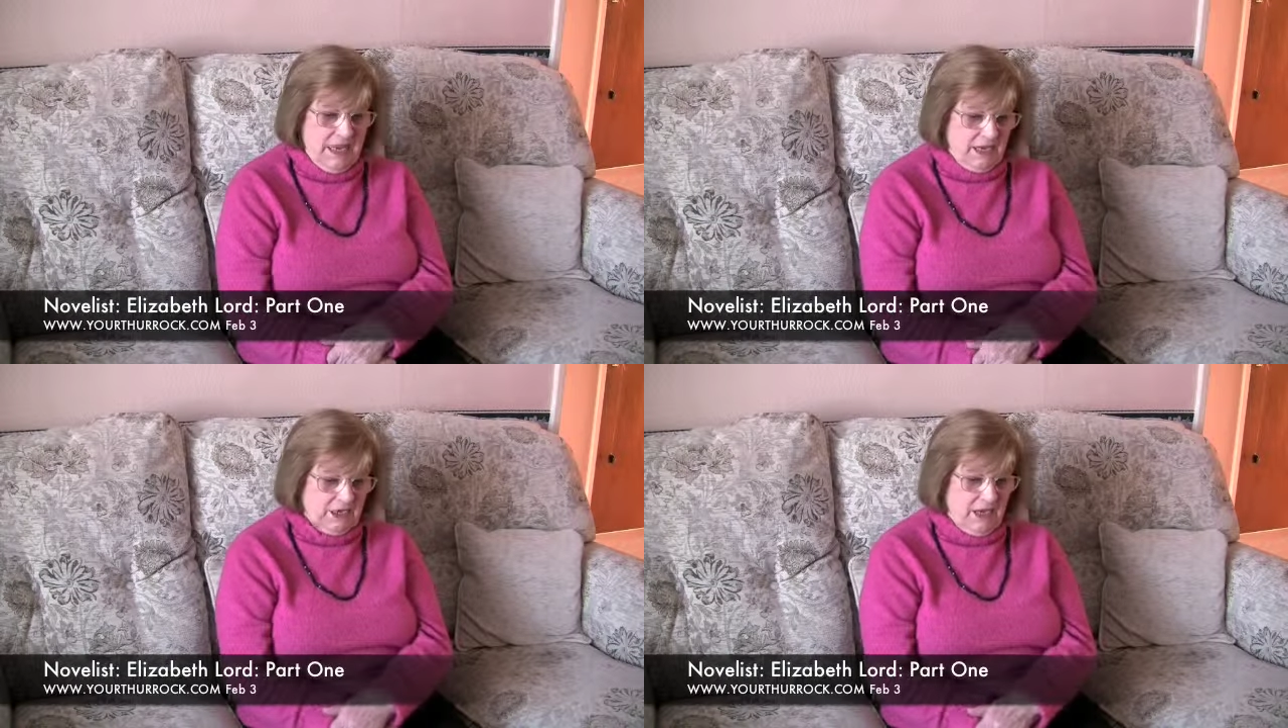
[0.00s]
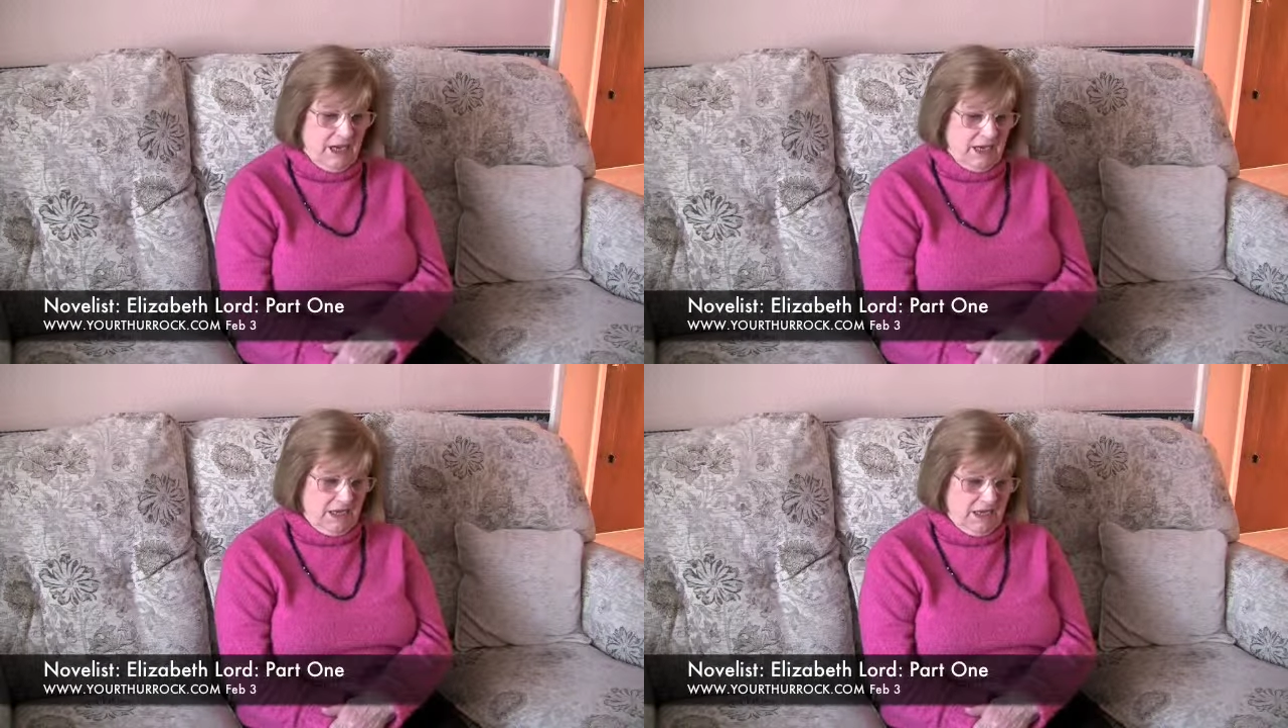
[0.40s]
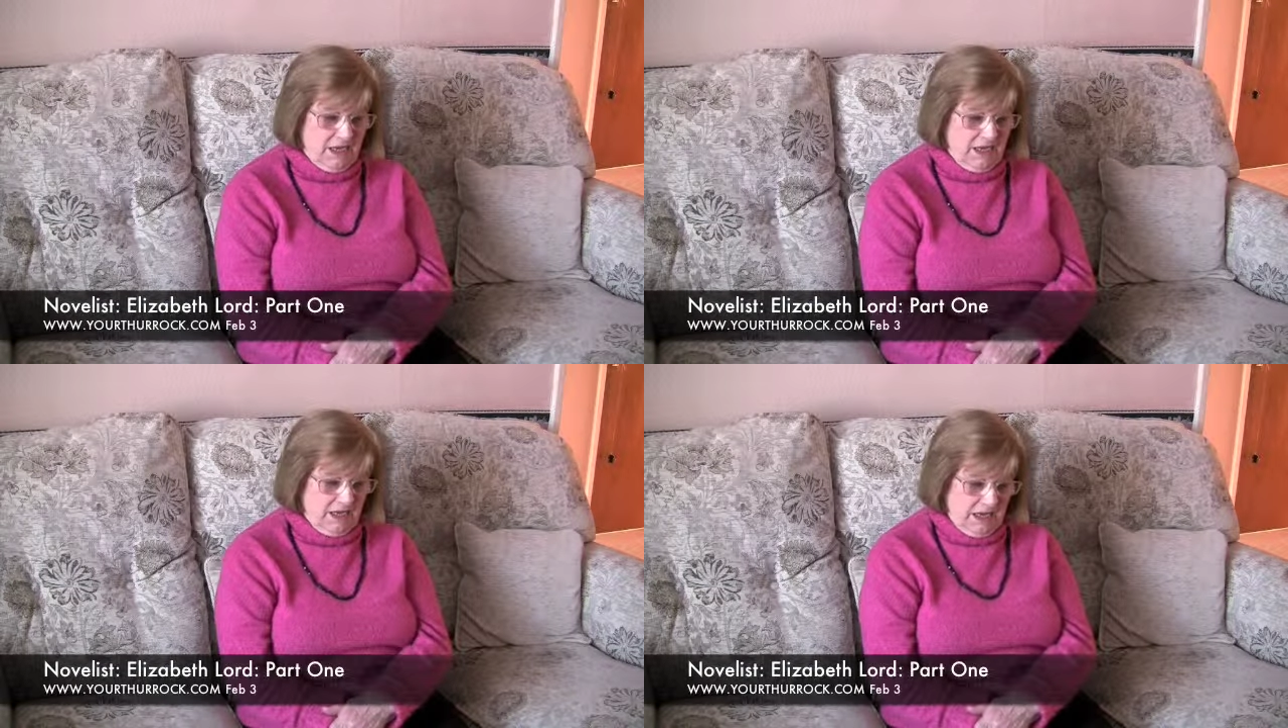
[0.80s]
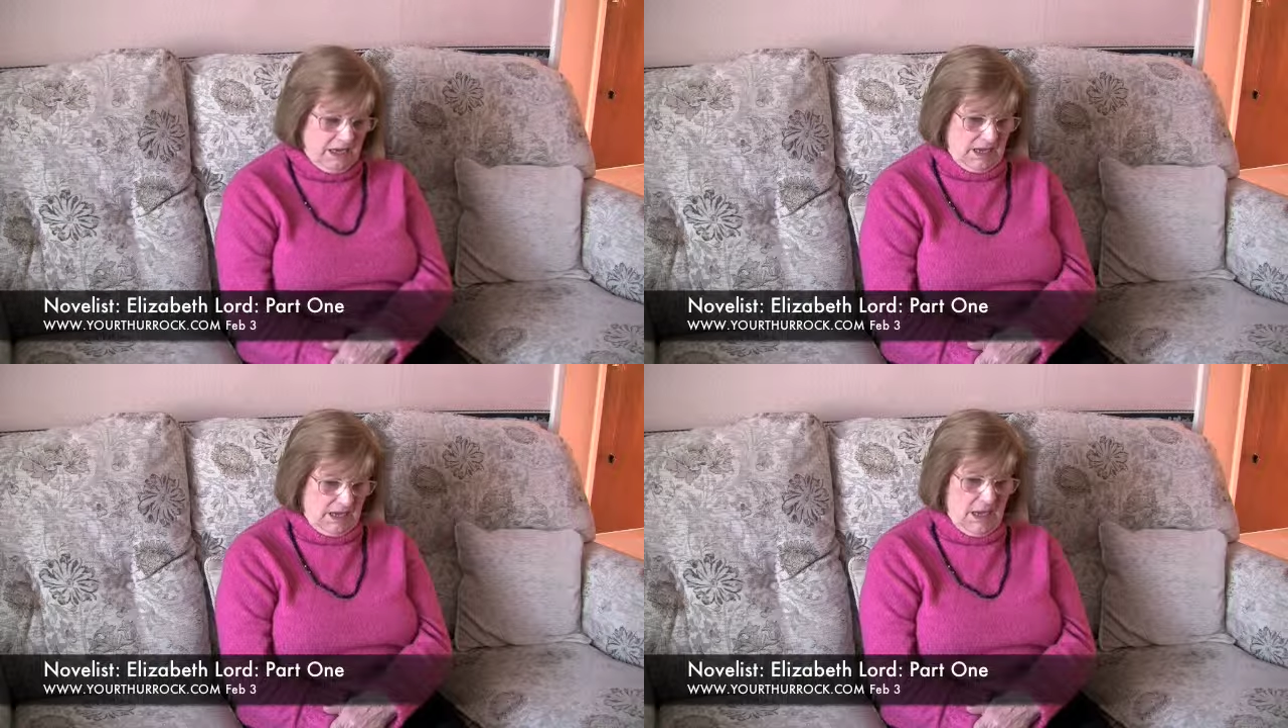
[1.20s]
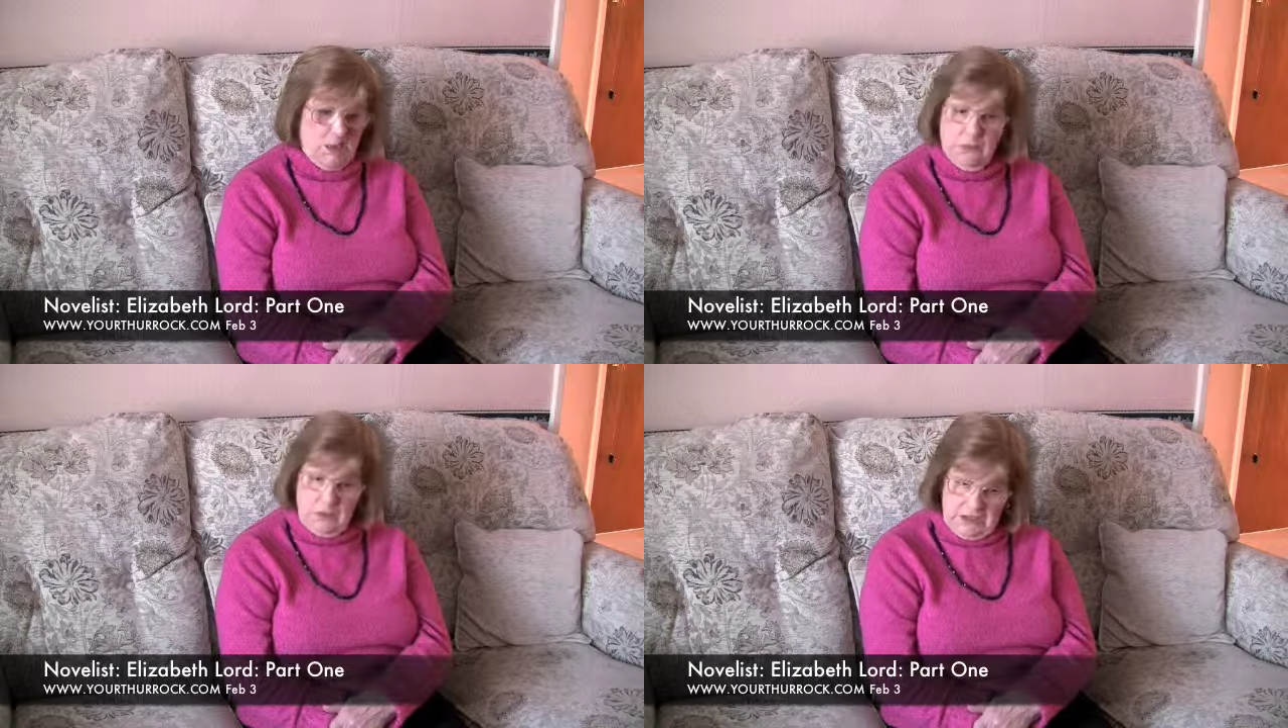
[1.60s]
Yes,
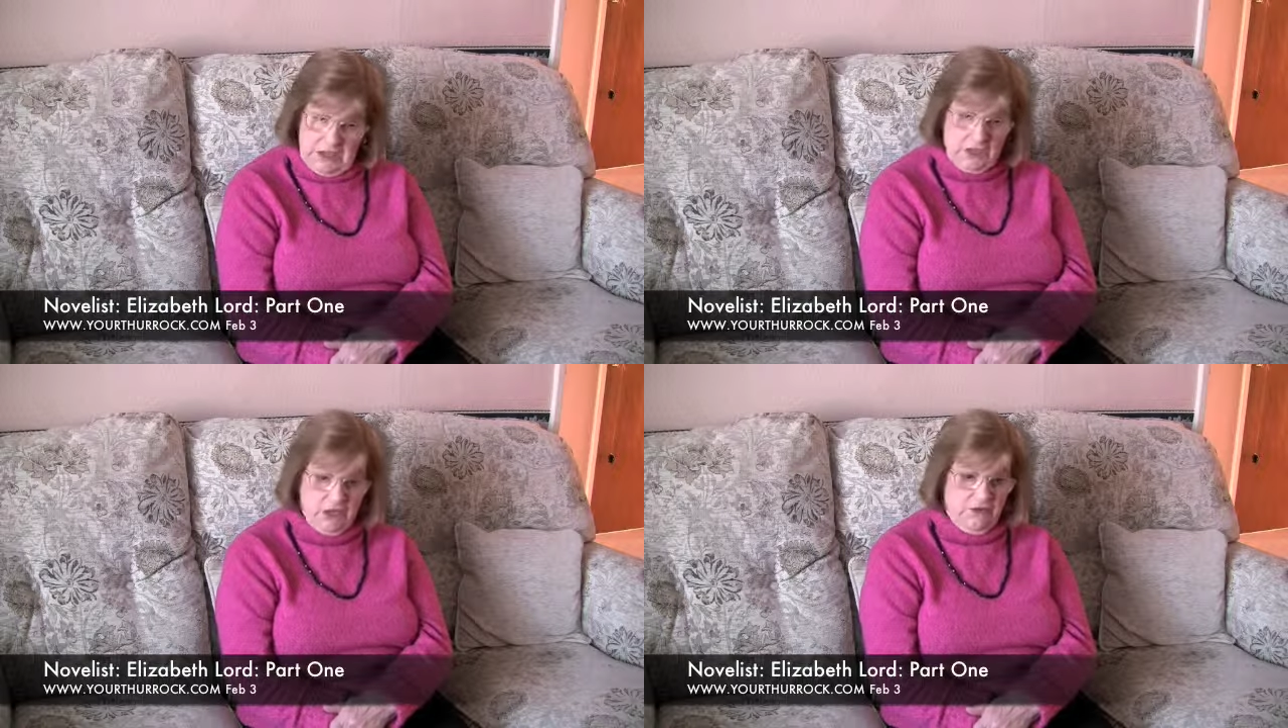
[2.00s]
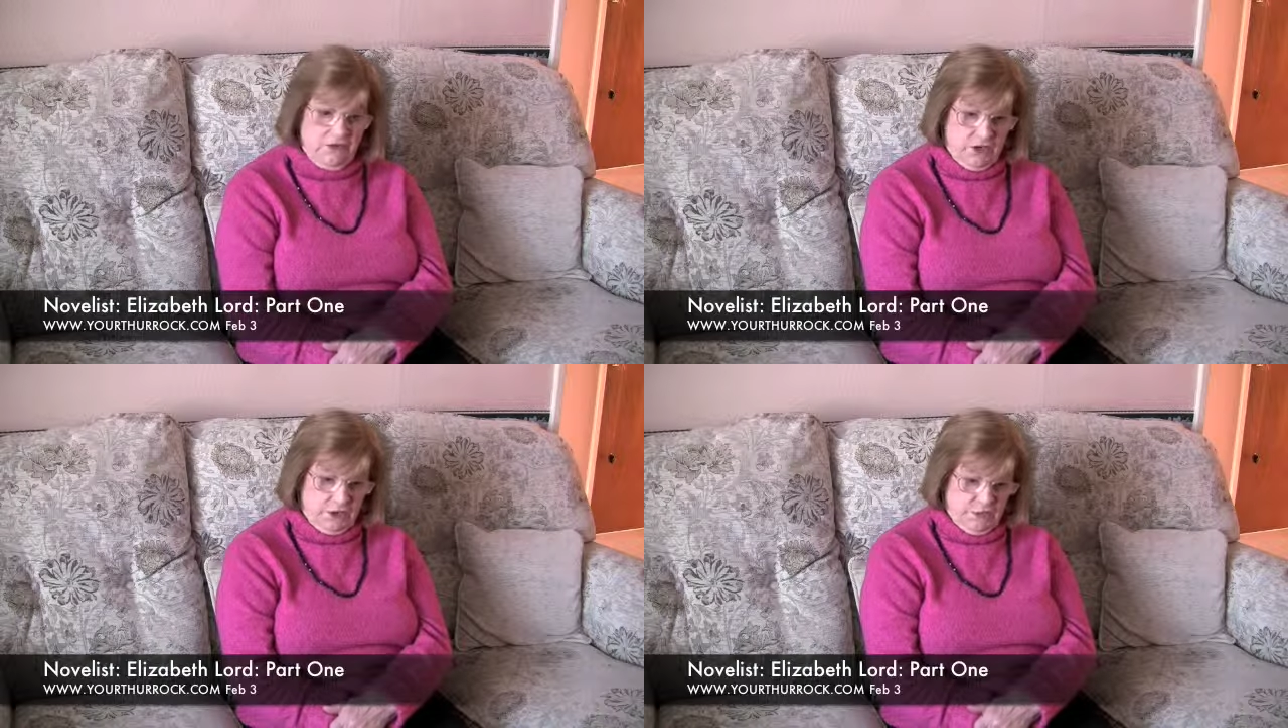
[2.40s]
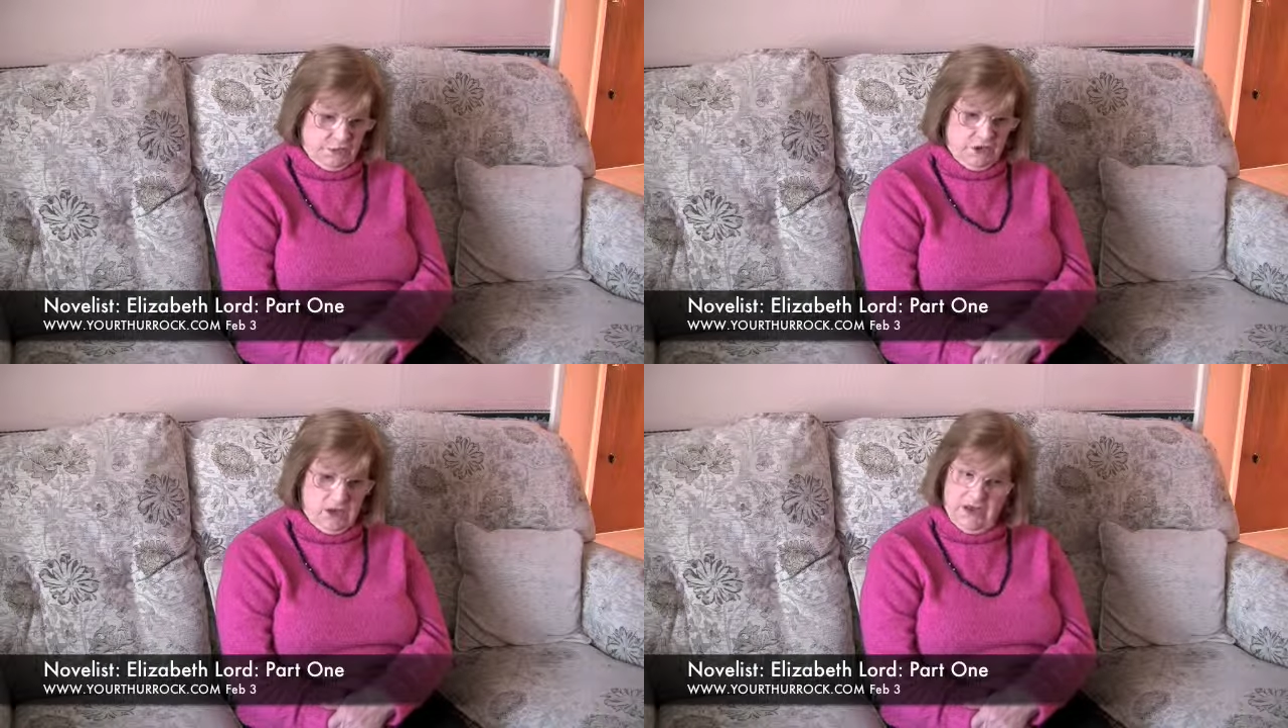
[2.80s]
it was actually the first book